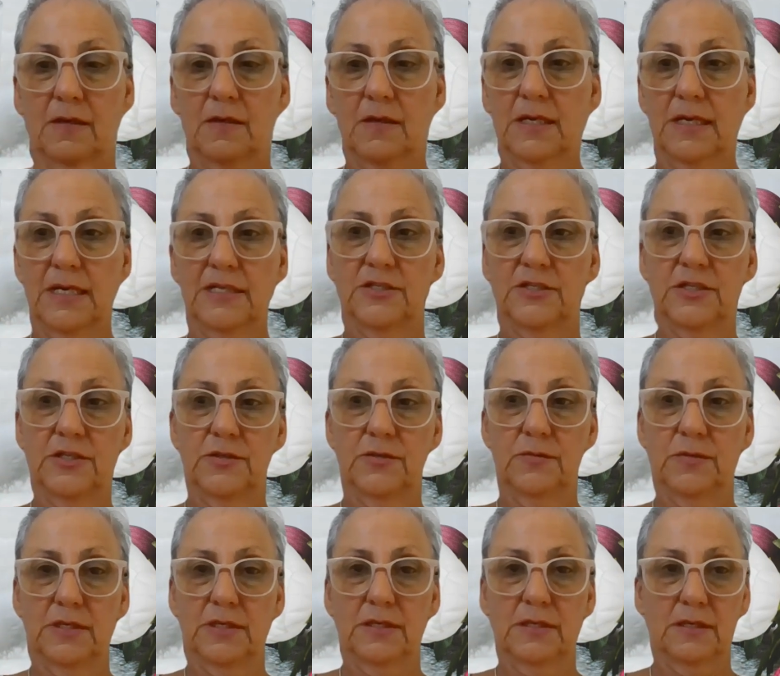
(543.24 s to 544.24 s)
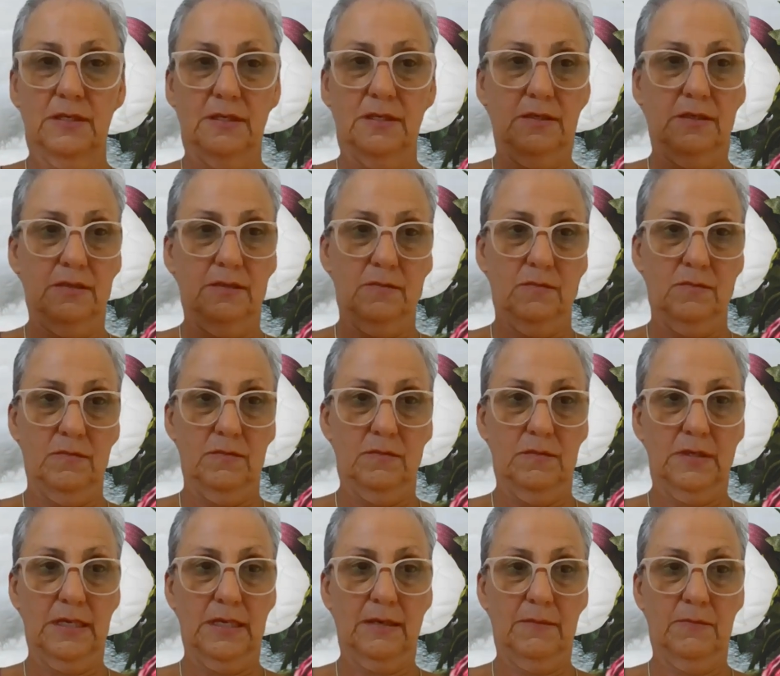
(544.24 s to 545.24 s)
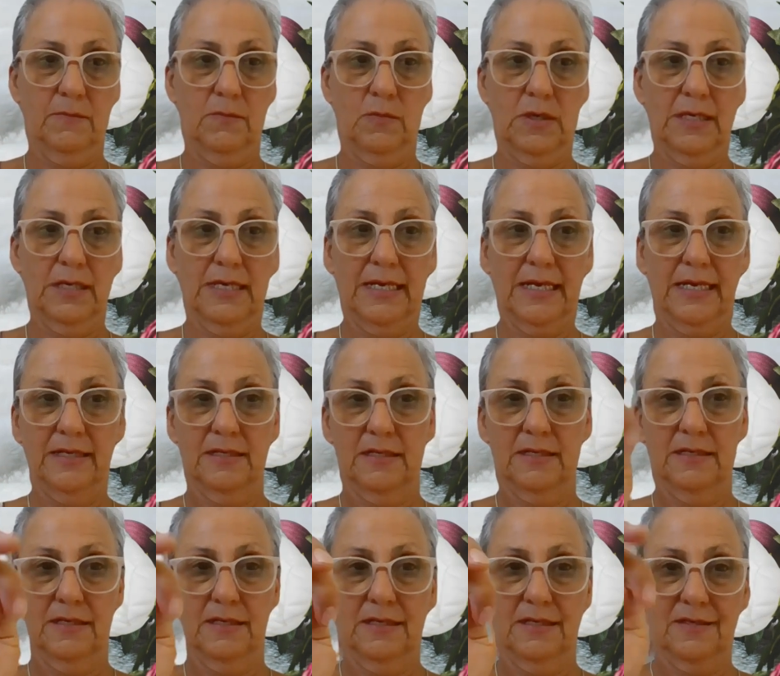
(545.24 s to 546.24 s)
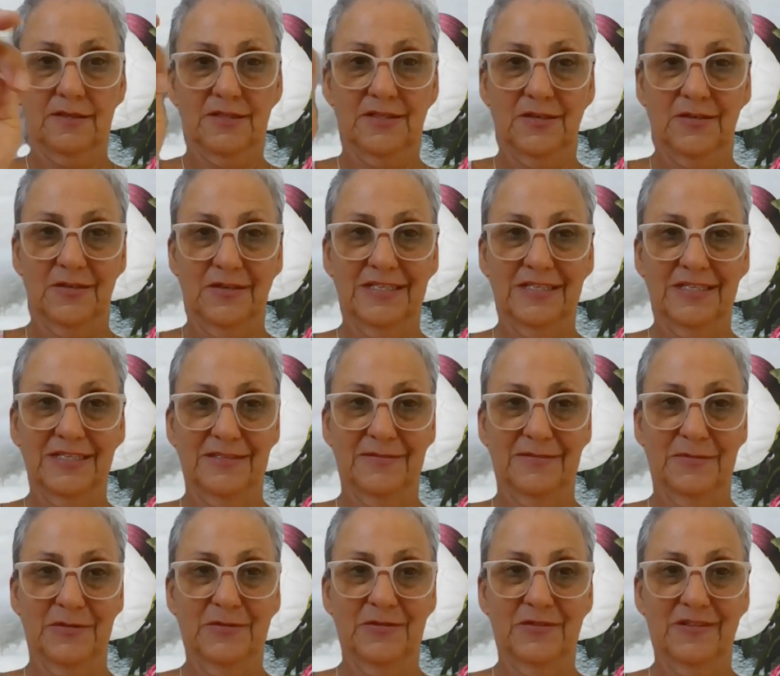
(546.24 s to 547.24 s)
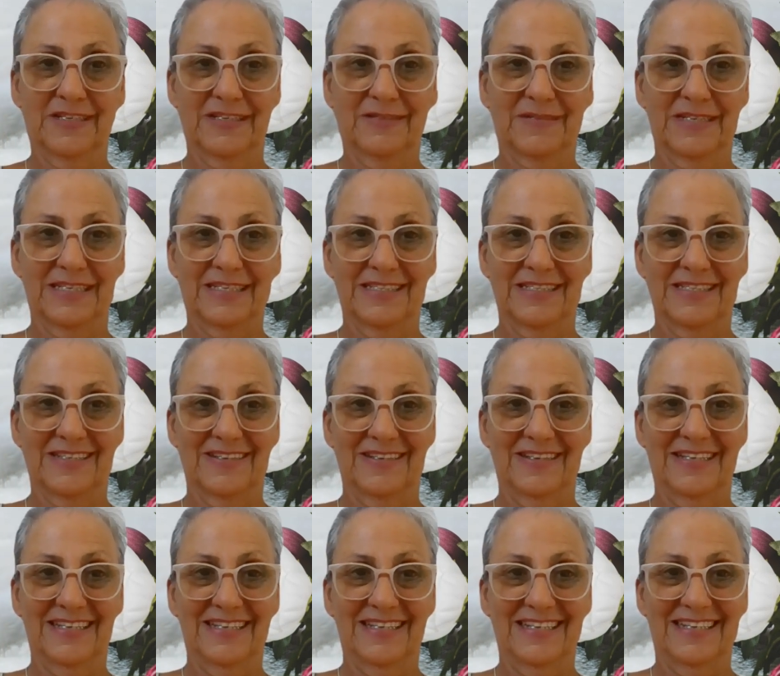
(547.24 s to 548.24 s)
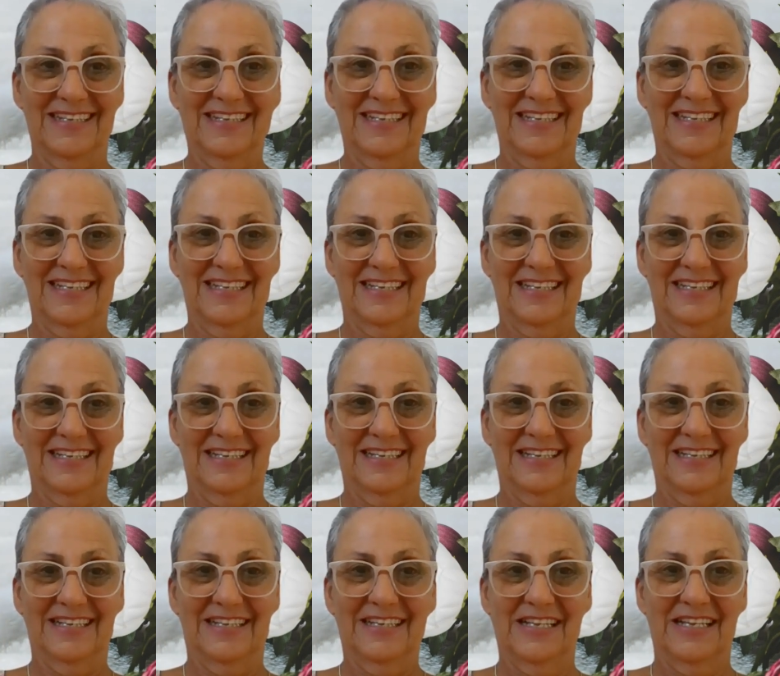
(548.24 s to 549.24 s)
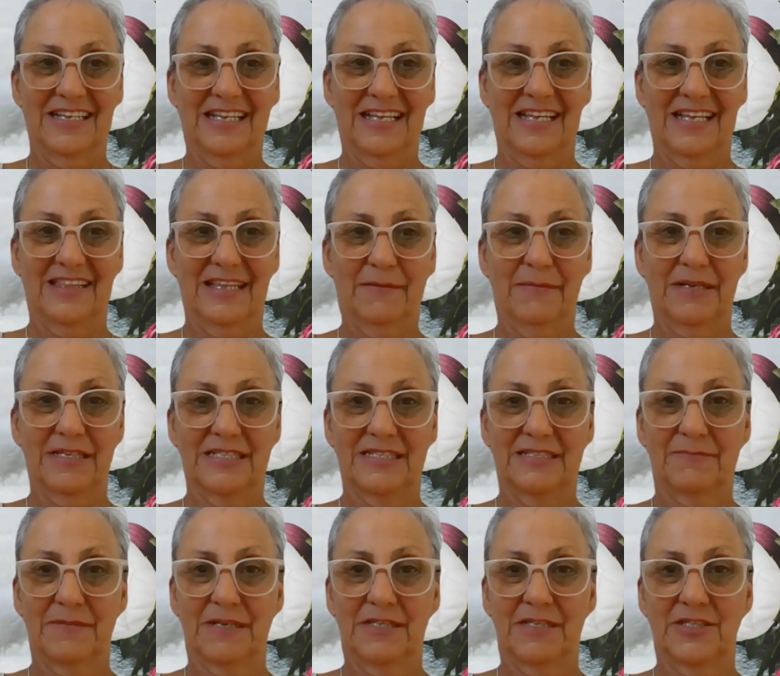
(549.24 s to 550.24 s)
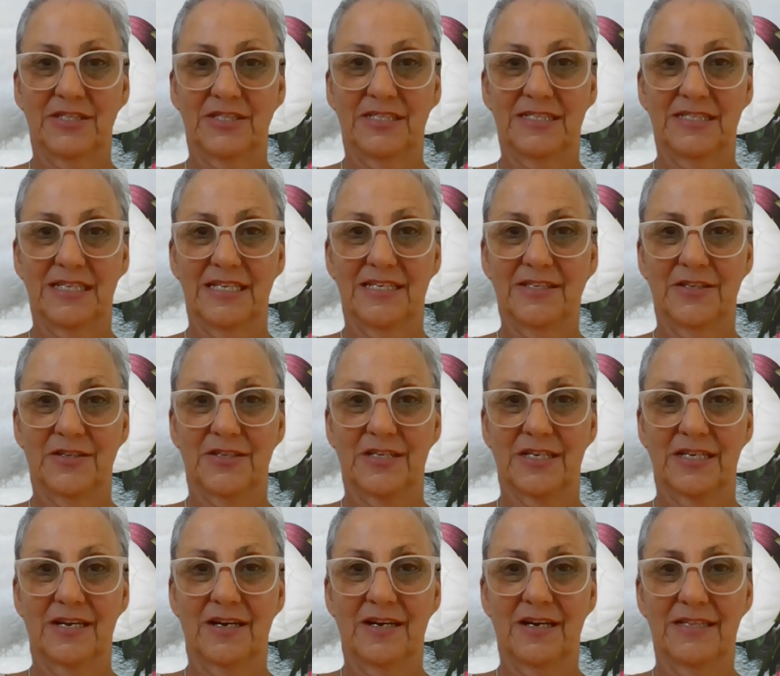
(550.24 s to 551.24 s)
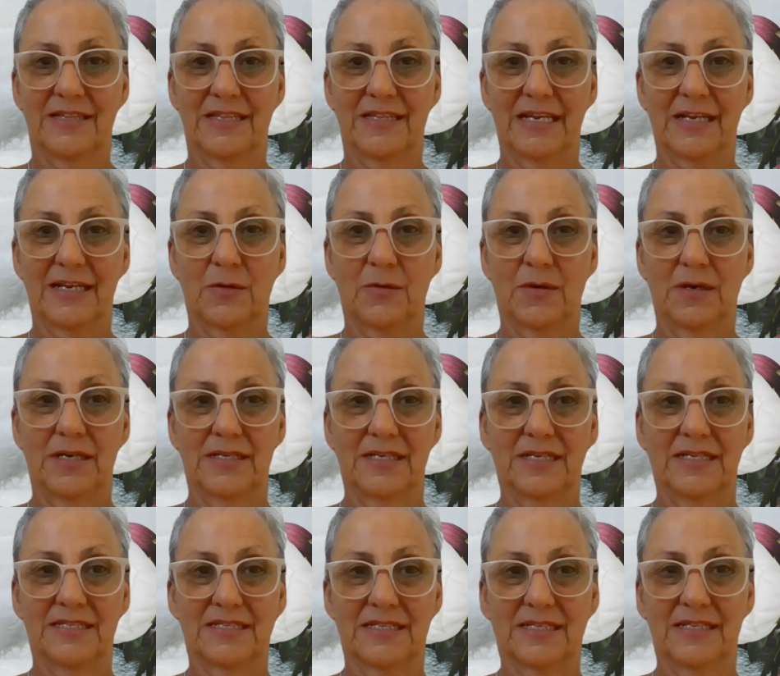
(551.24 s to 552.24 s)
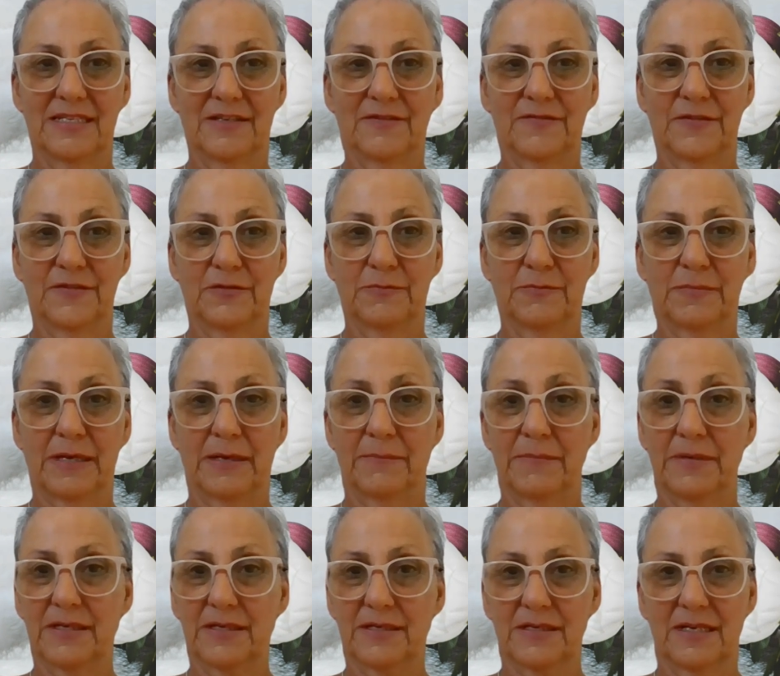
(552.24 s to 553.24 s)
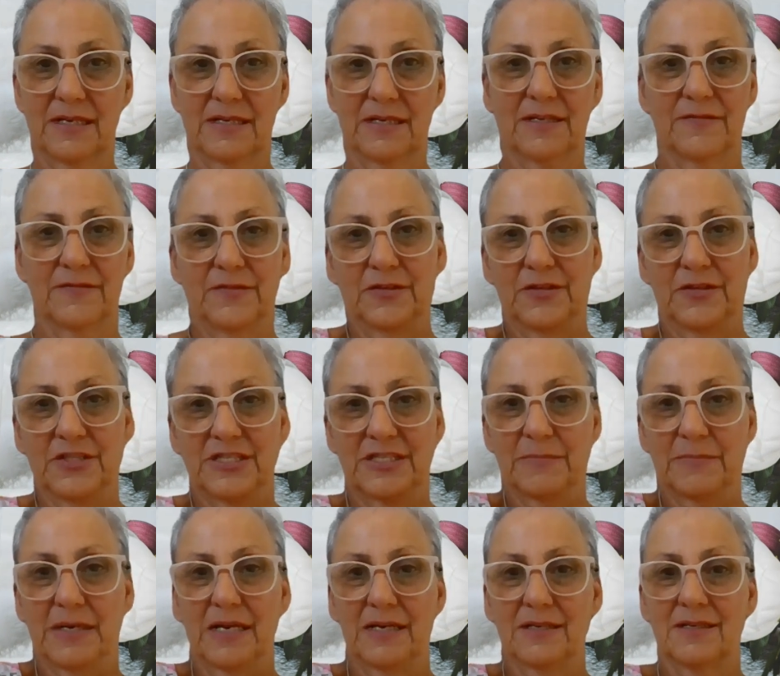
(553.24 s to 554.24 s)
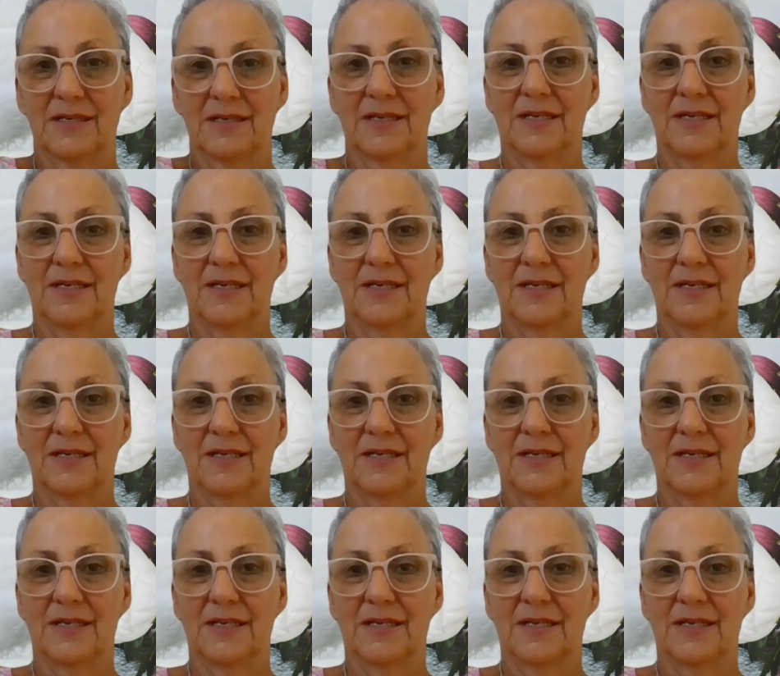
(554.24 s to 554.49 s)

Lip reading: You can actually do it one-handed. Oh, sorry, this is mirroring me, so. And that makes it much easier. You can hide that quite easily if you're in public, like if you're just about